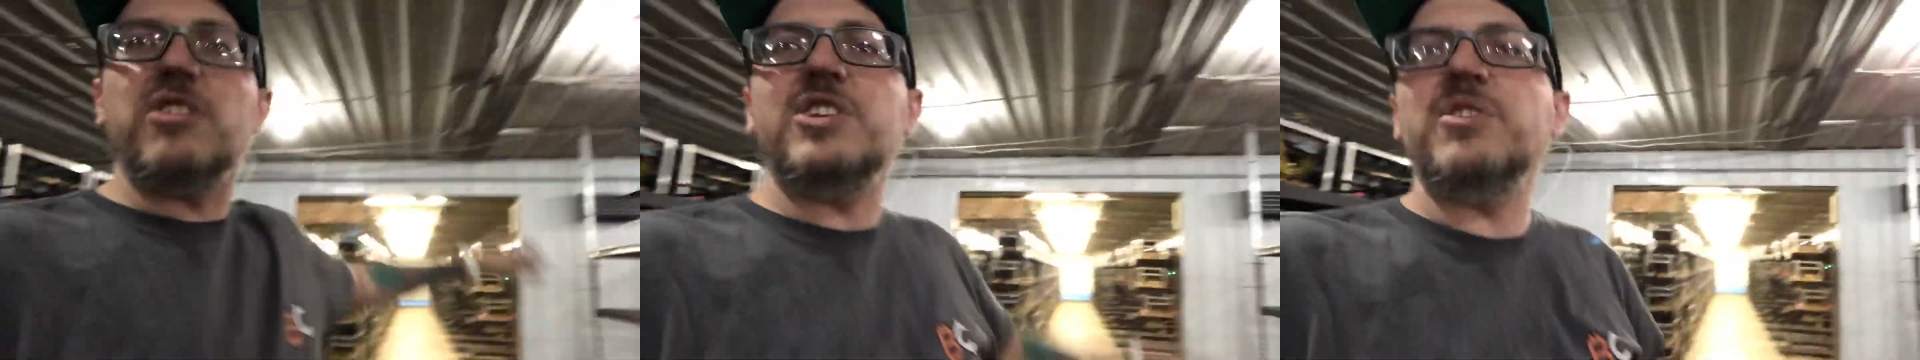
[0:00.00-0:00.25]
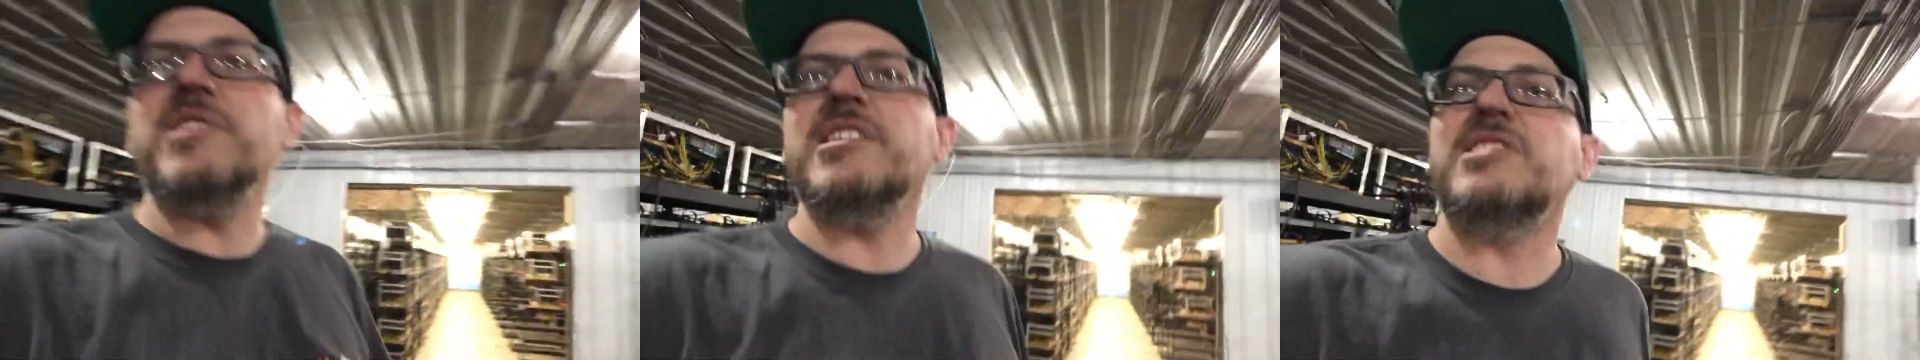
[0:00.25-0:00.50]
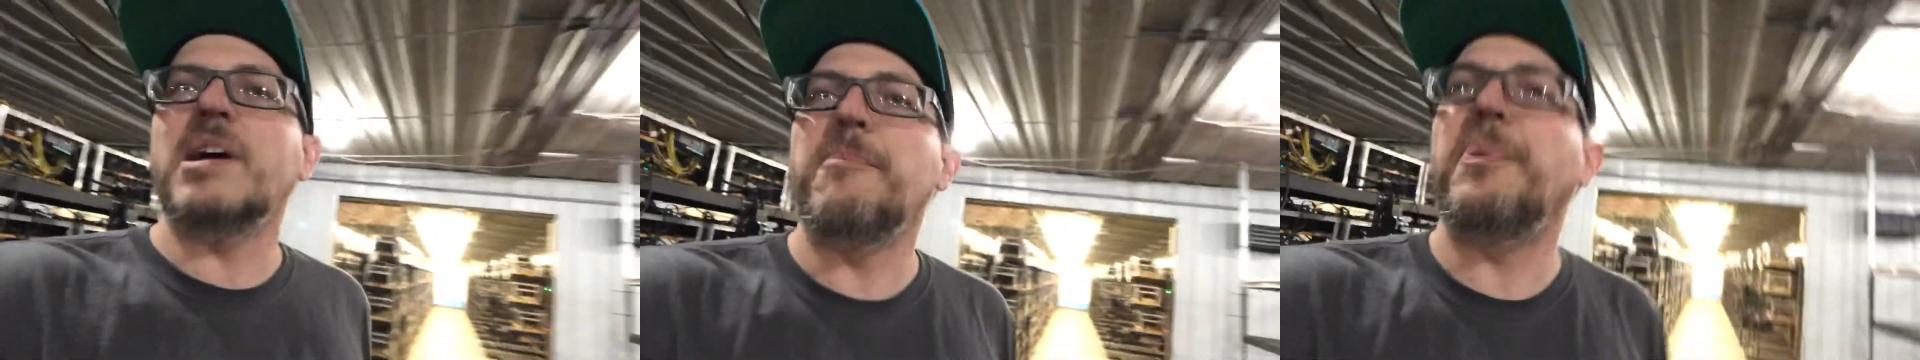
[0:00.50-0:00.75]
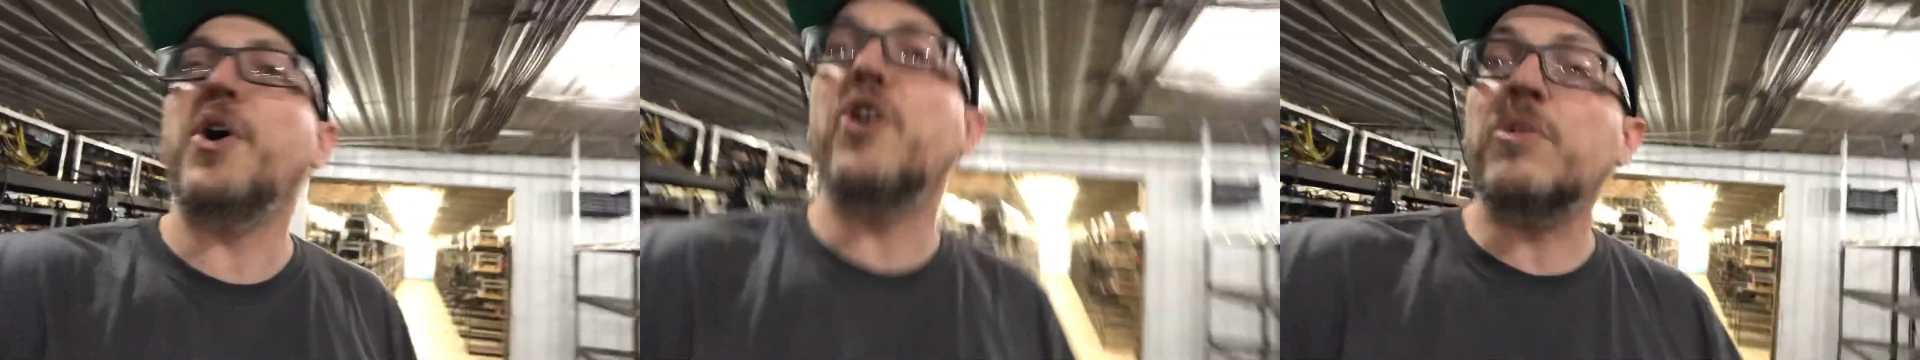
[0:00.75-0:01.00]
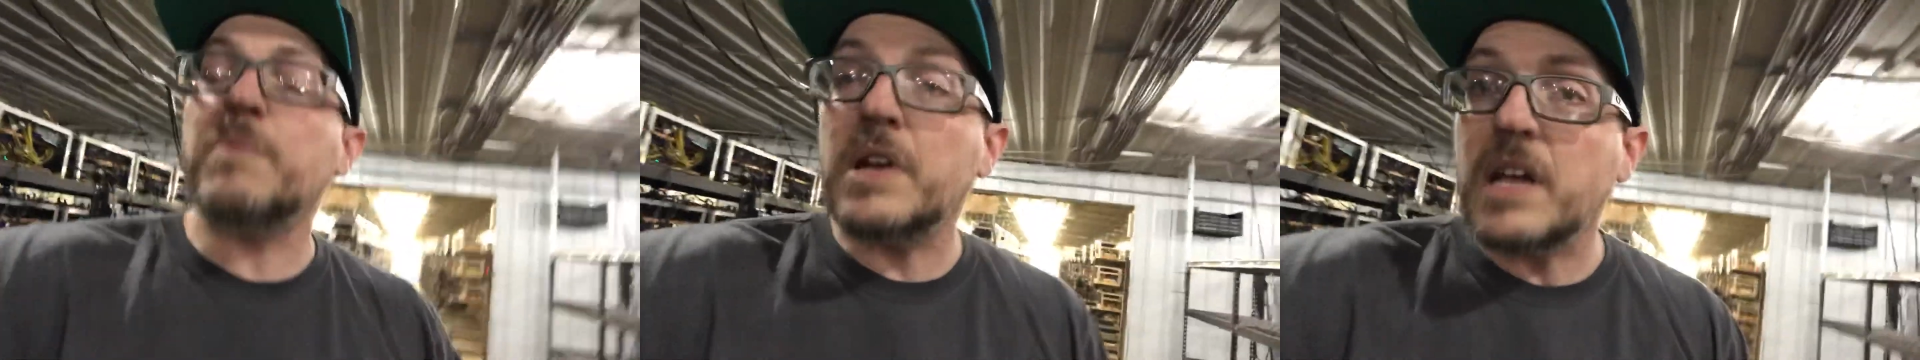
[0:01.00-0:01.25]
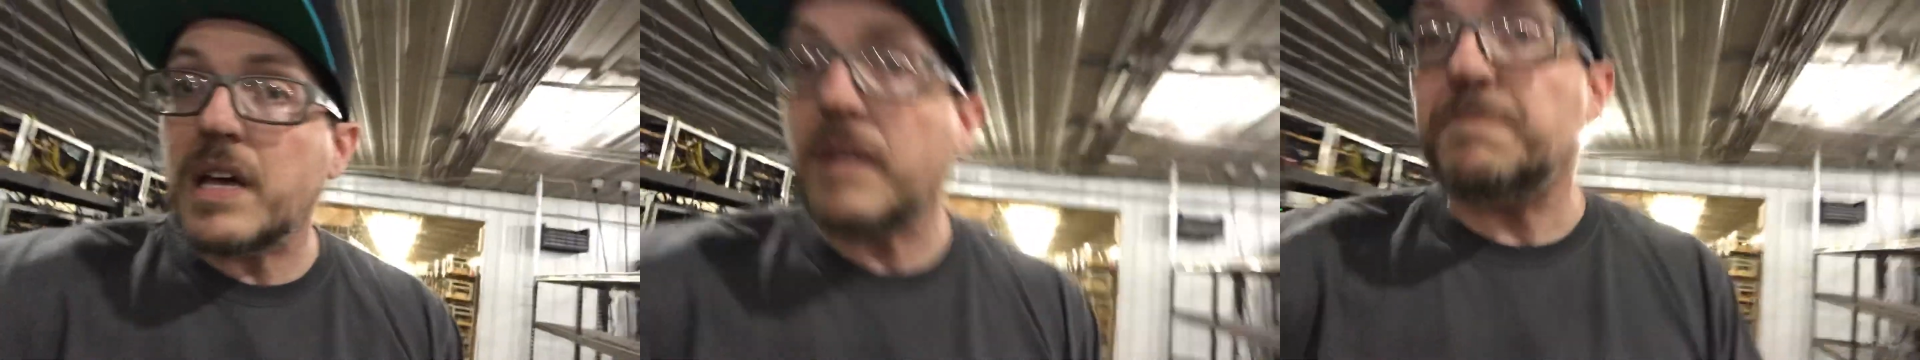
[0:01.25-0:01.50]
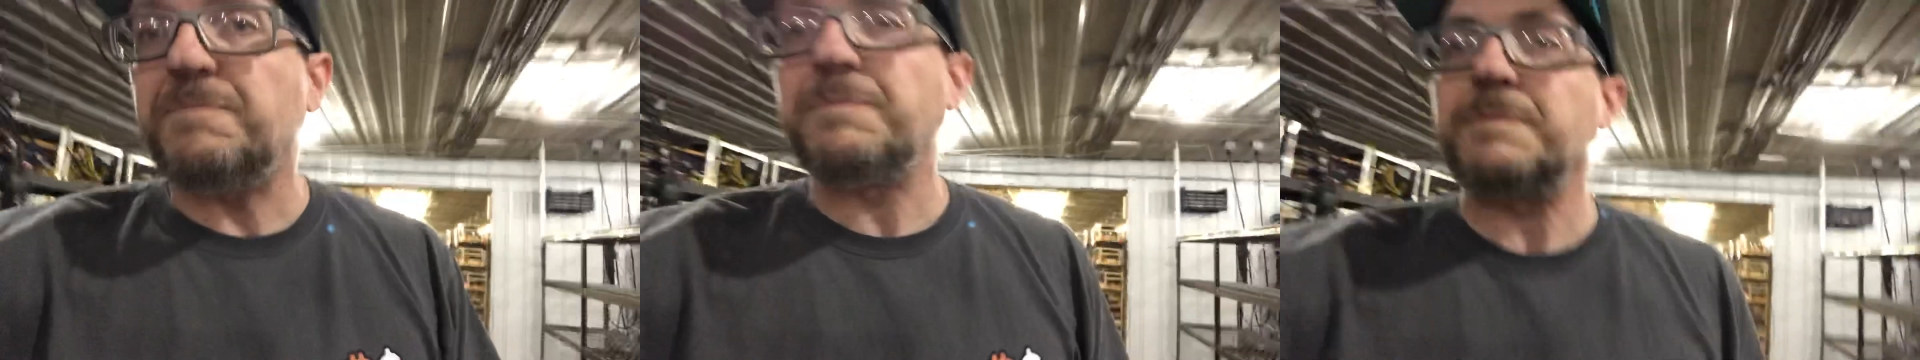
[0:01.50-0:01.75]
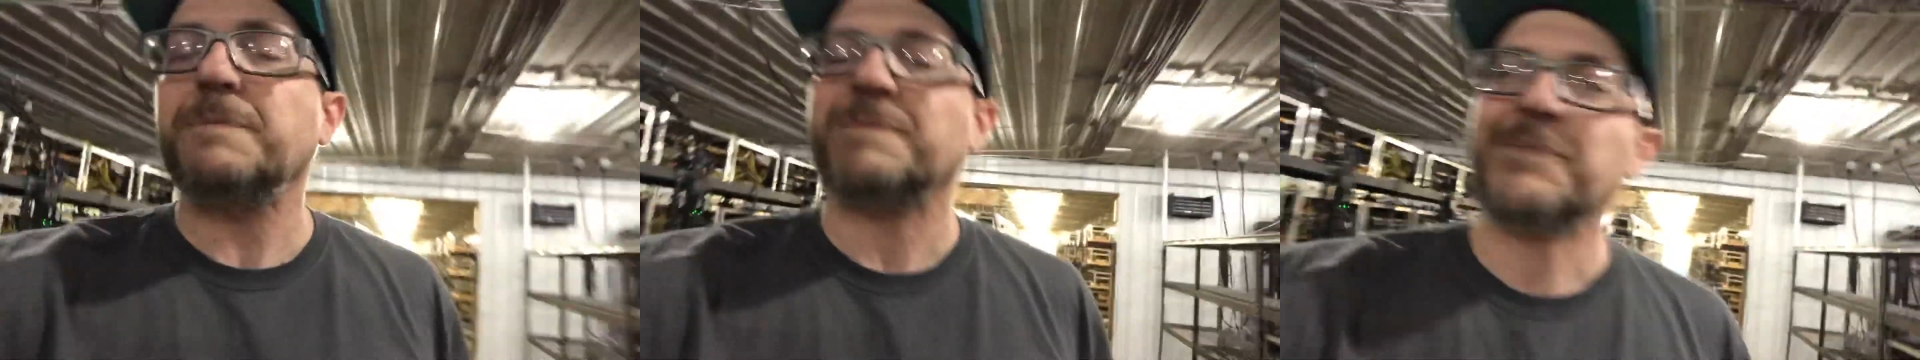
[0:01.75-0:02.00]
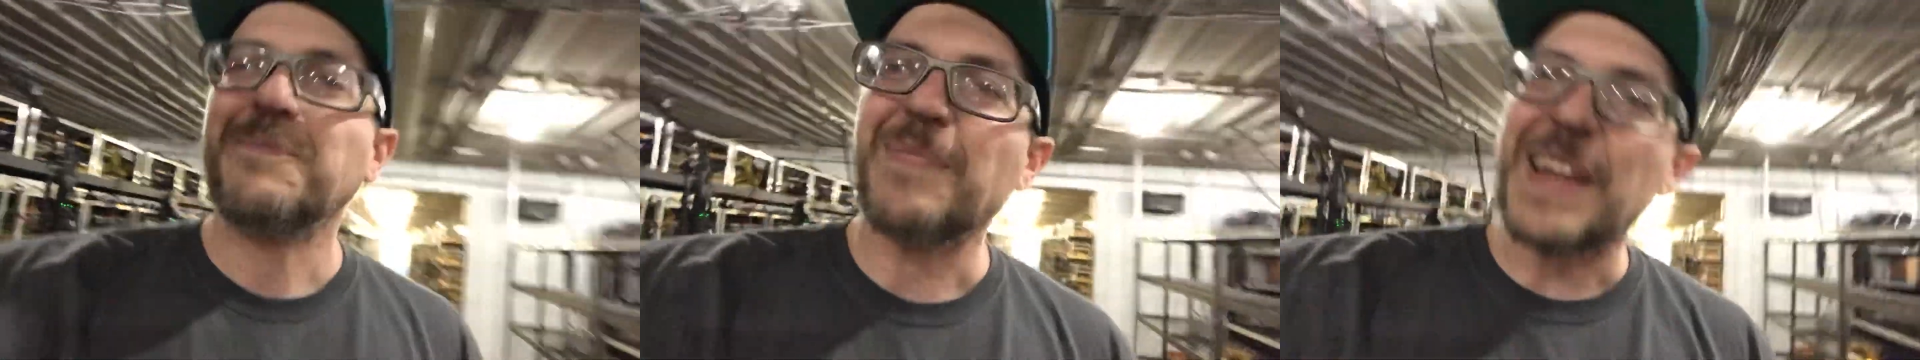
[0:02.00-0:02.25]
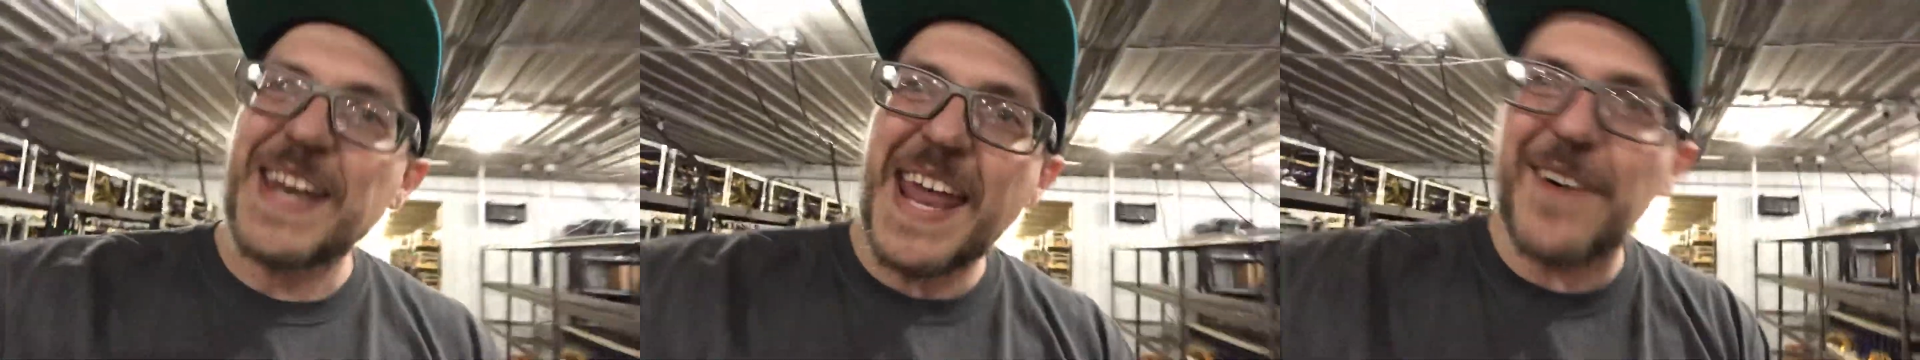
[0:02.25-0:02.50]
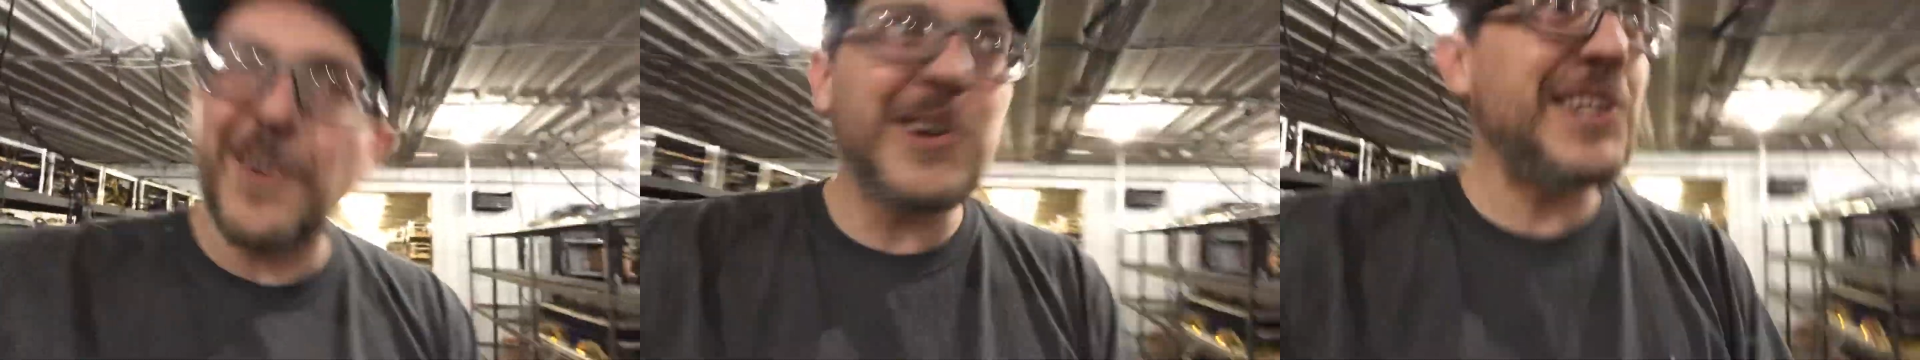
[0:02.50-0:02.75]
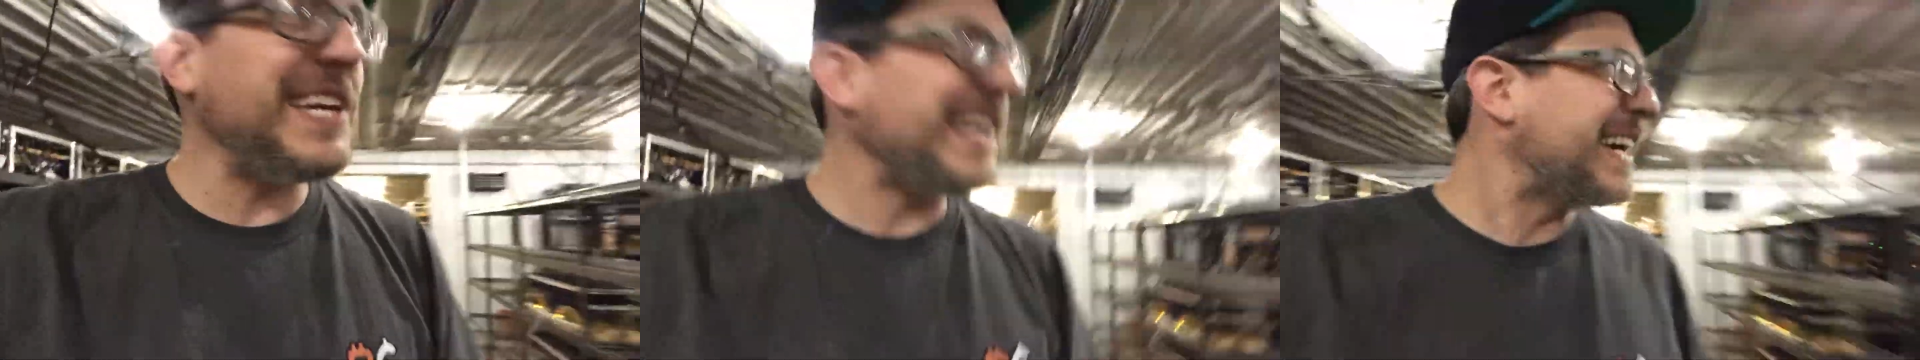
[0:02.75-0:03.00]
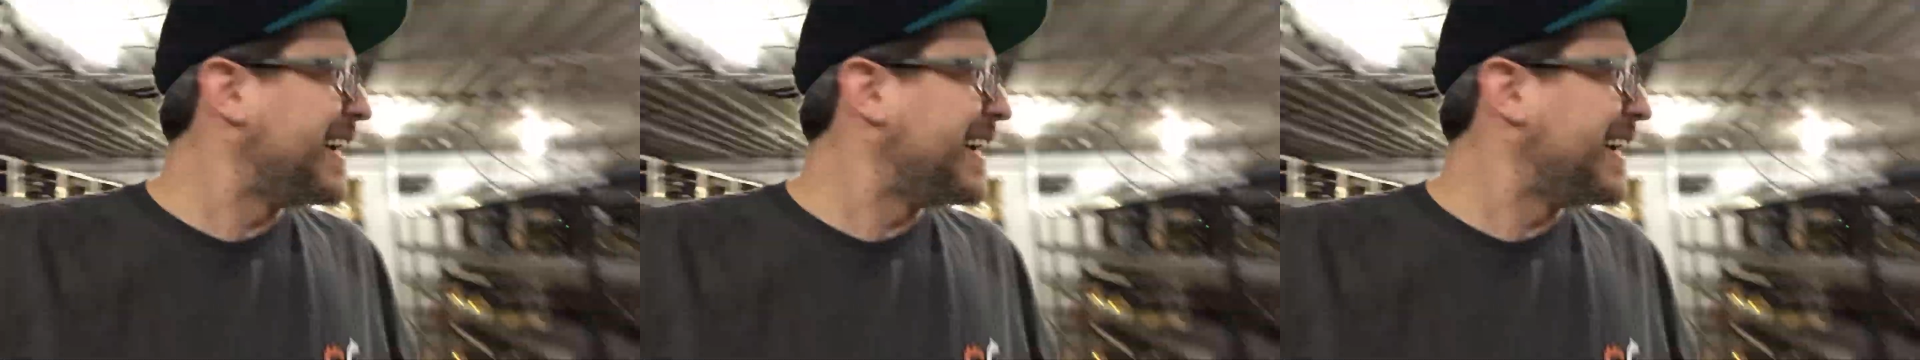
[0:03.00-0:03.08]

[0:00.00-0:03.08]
doing some permanent networking.